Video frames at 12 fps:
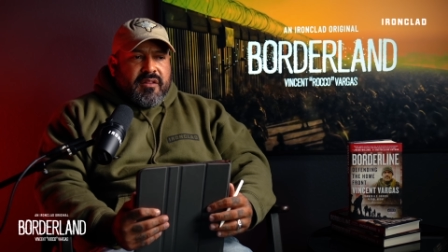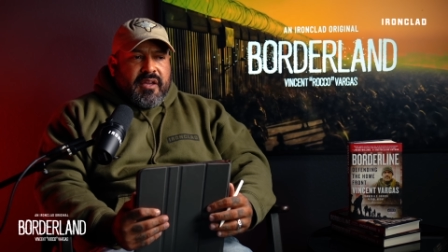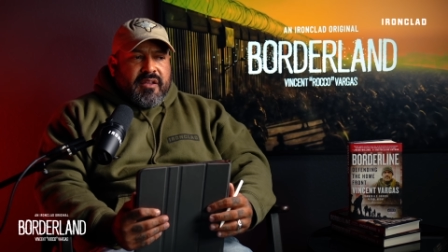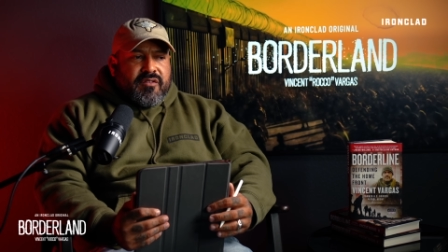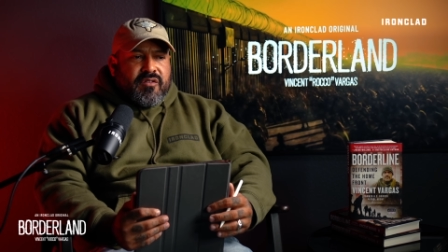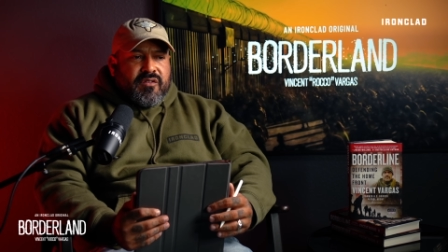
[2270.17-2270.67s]

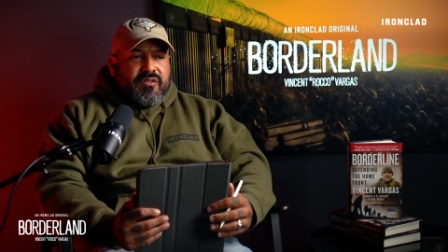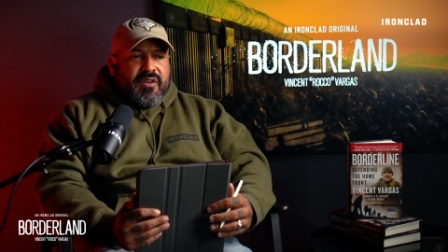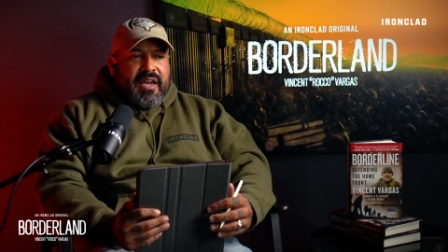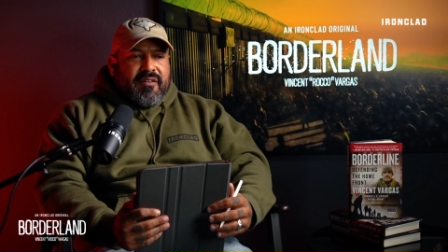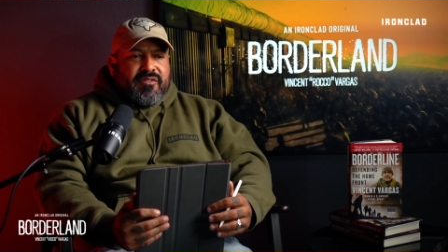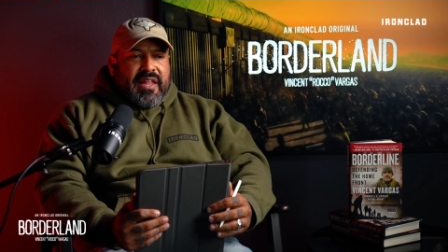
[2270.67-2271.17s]
like to
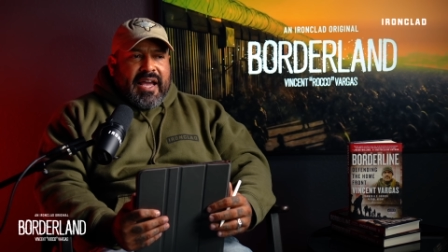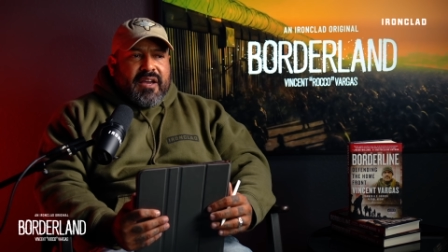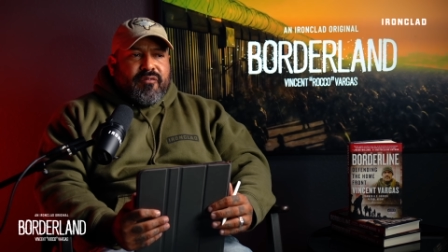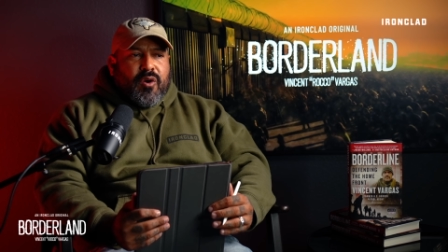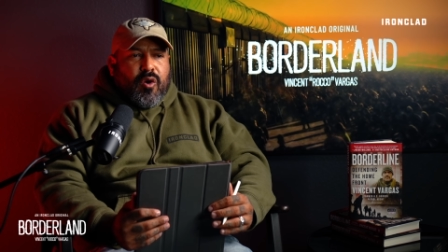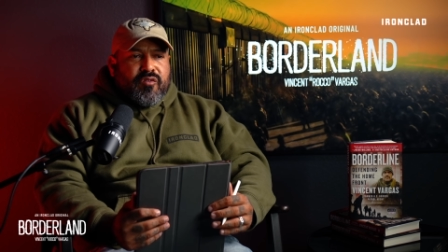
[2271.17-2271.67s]
to have
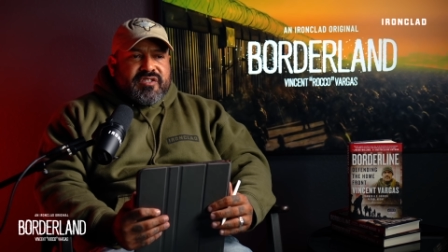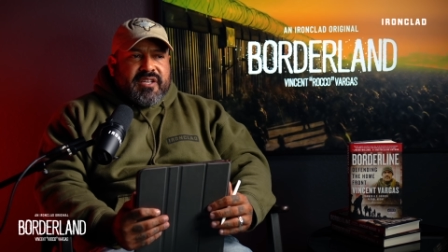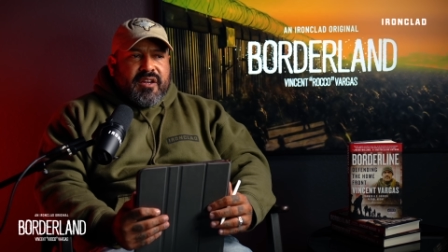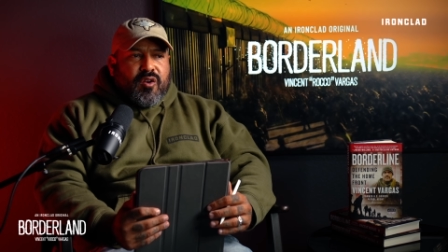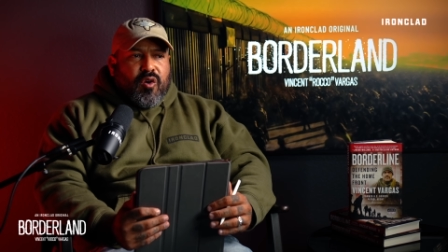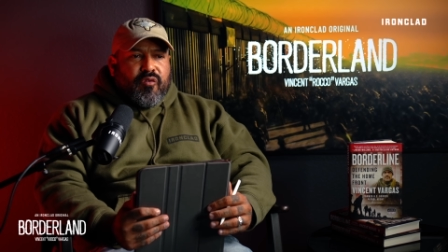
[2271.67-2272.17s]
lack of
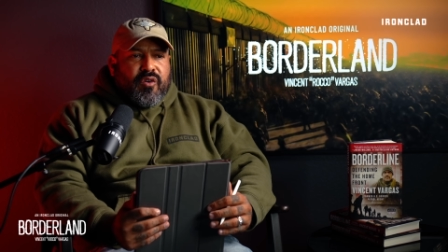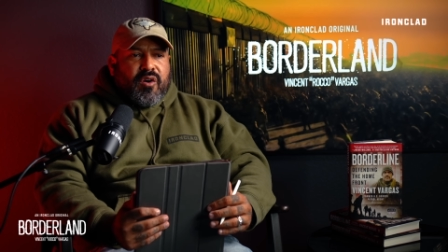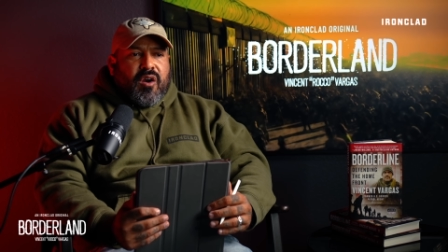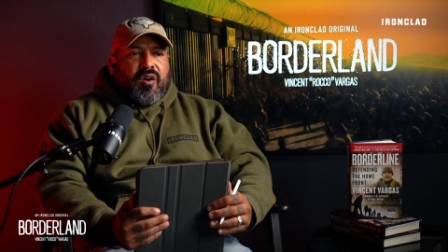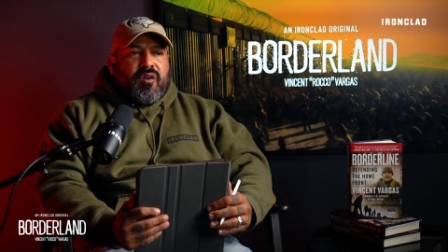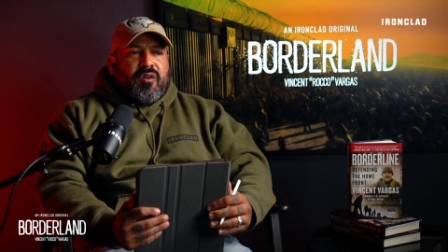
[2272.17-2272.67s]
oversight over
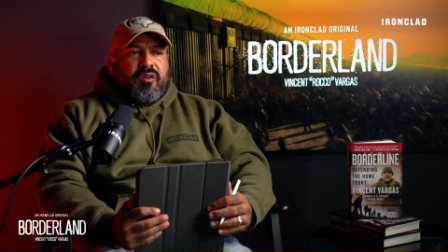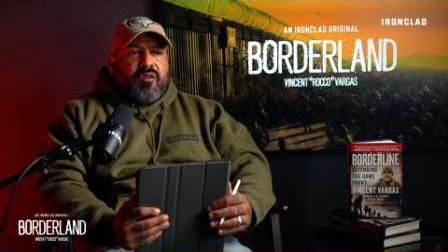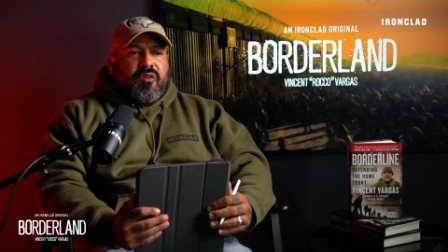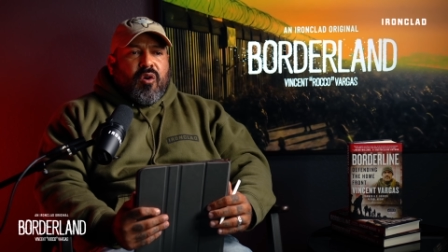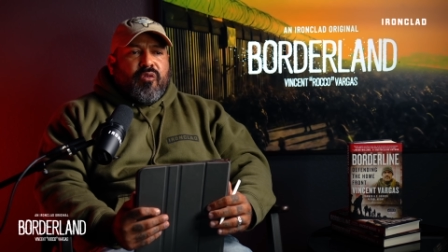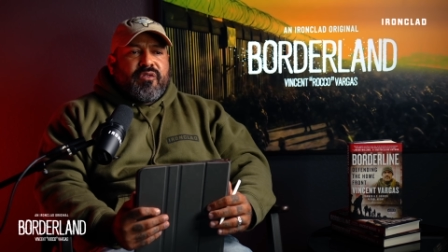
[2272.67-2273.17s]
our
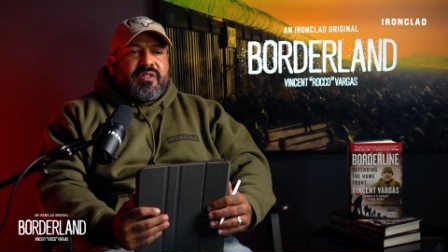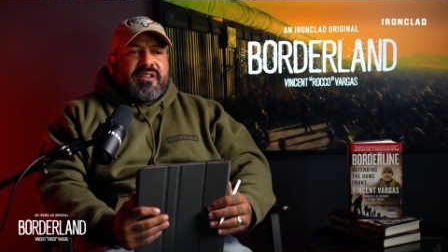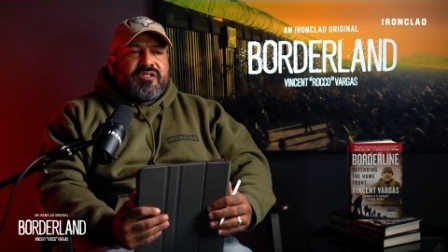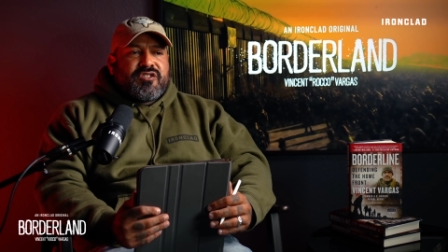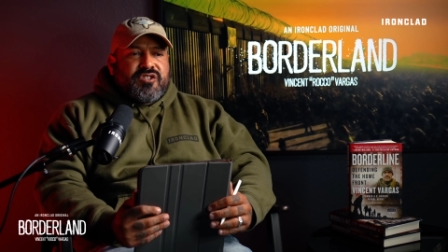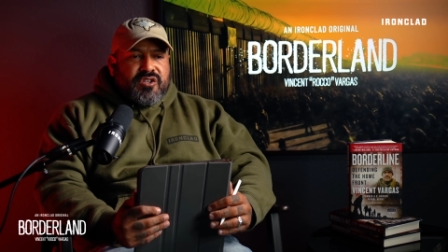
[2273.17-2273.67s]
over
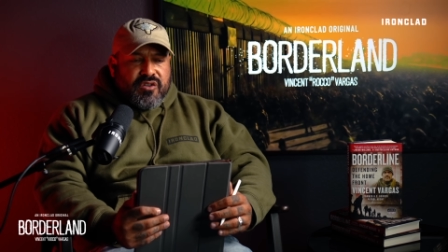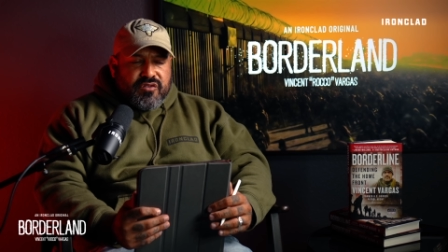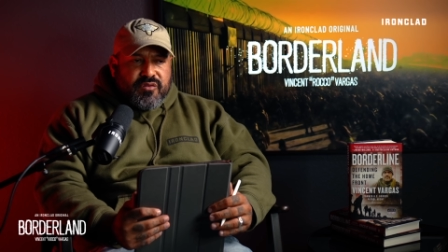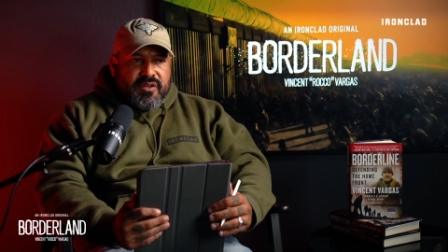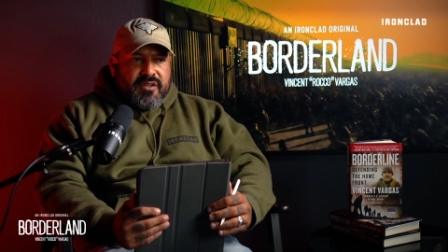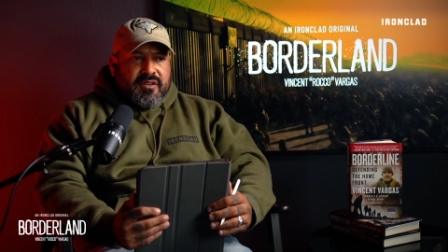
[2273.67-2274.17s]
these
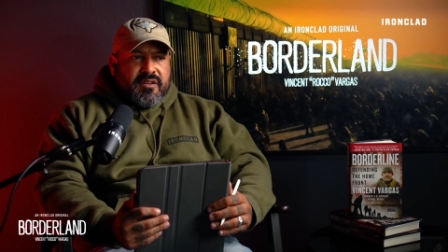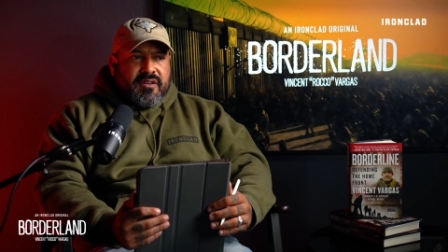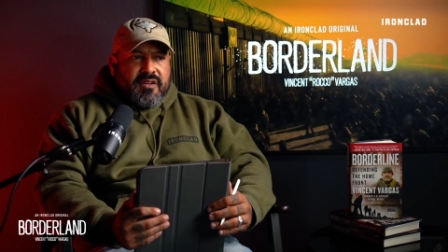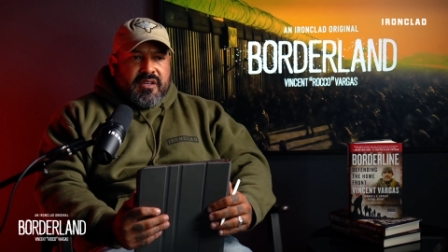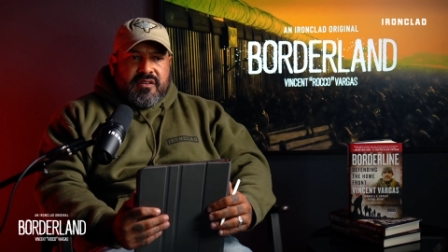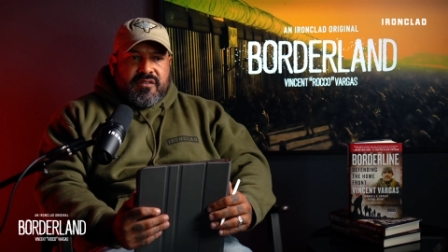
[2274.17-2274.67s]
children
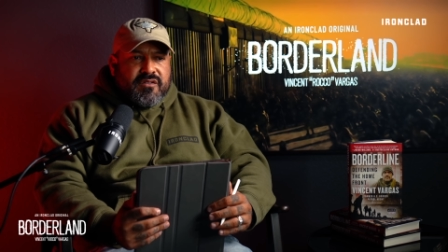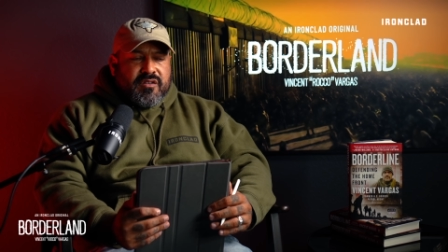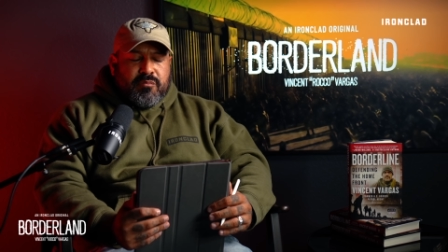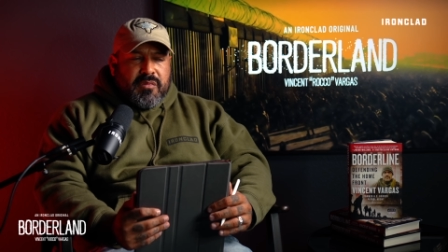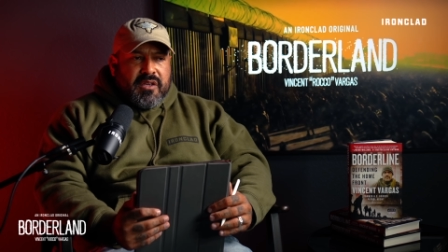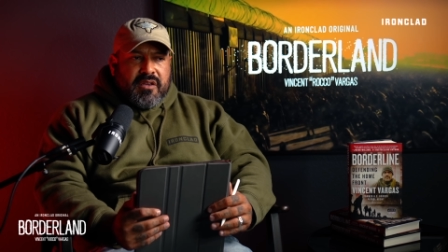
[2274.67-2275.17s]
is
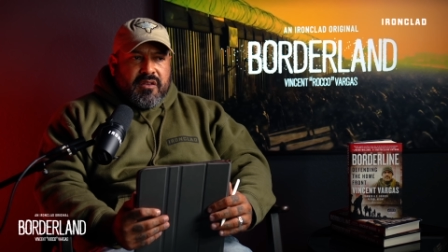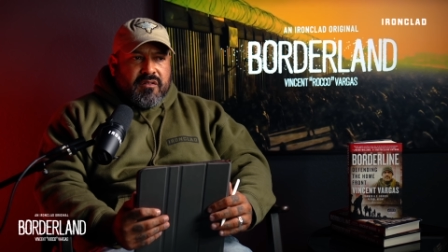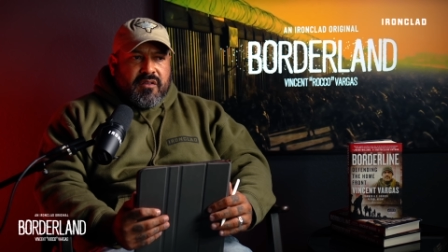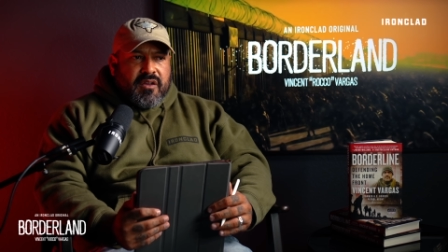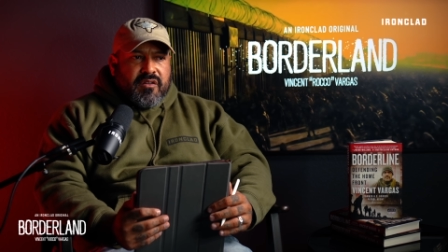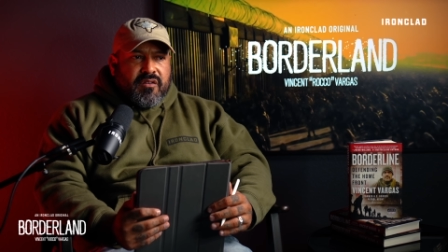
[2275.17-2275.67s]
to me
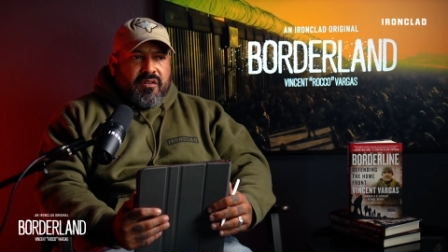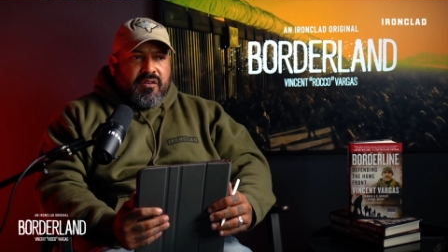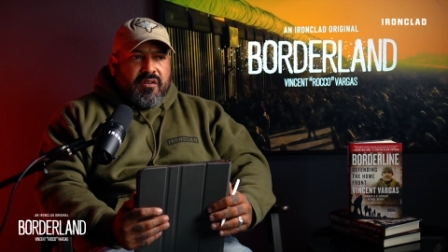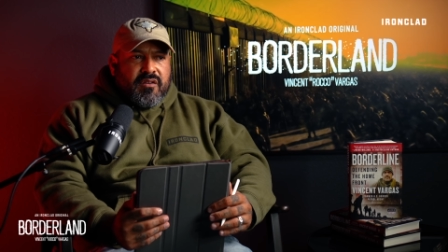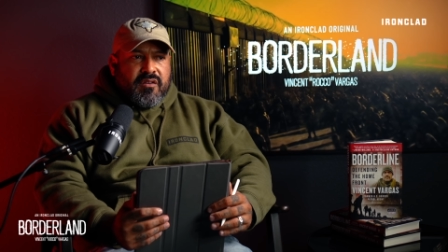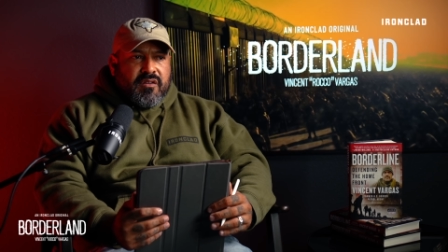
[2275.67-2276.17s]
is like a,
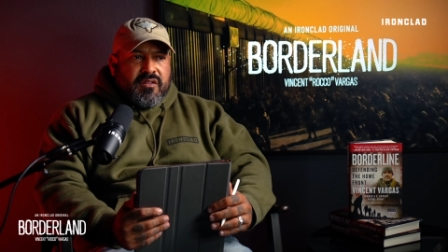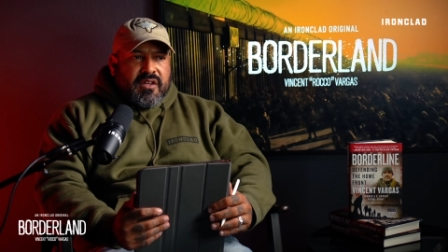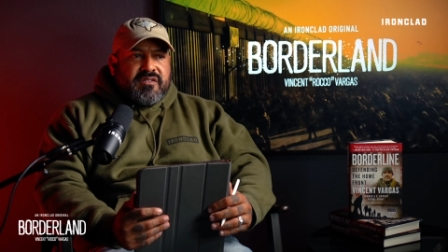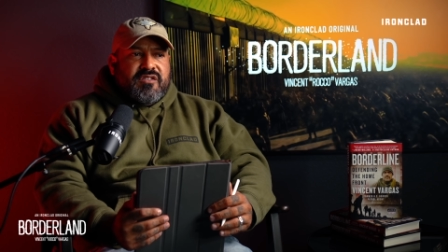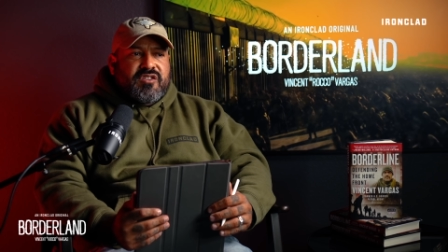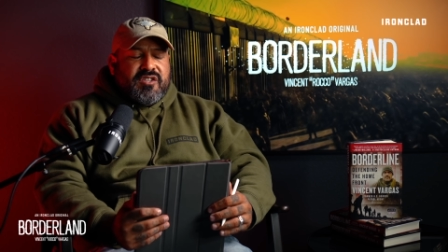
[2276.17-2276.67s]

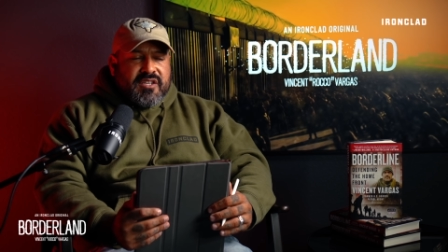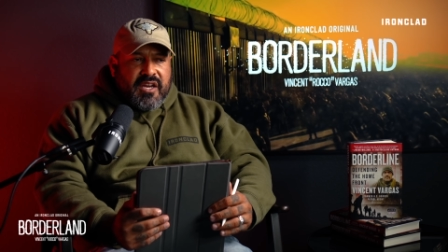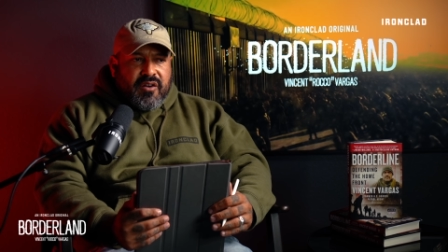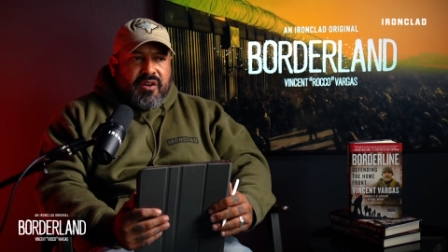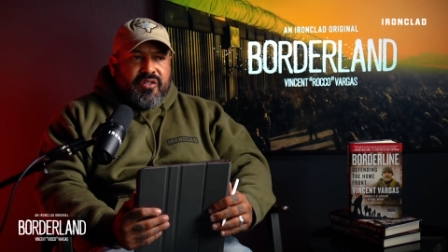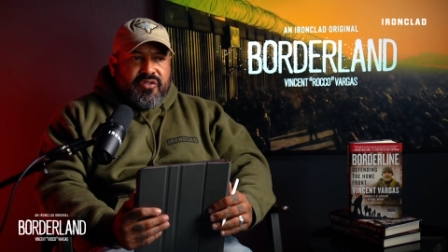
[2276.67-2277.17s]
that's a
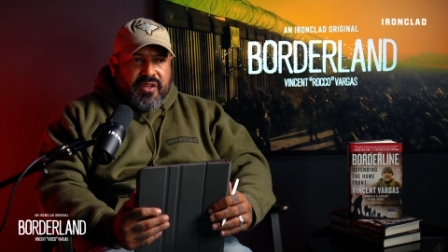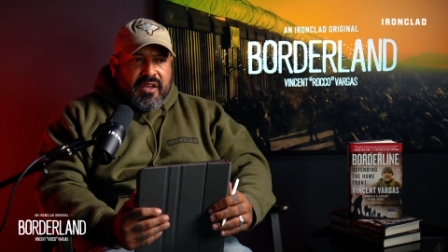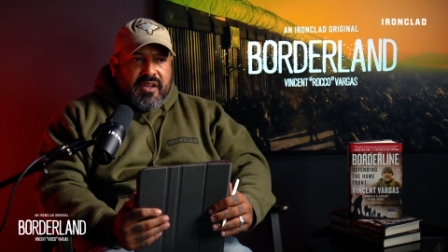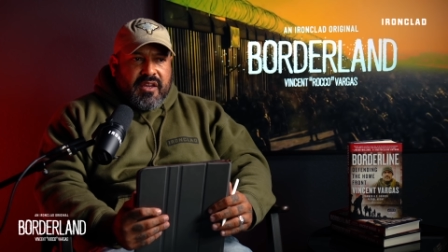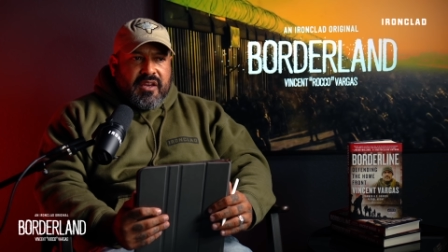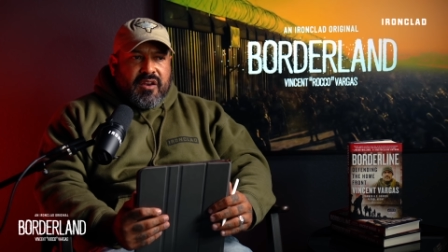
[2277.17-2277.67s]
scary thing.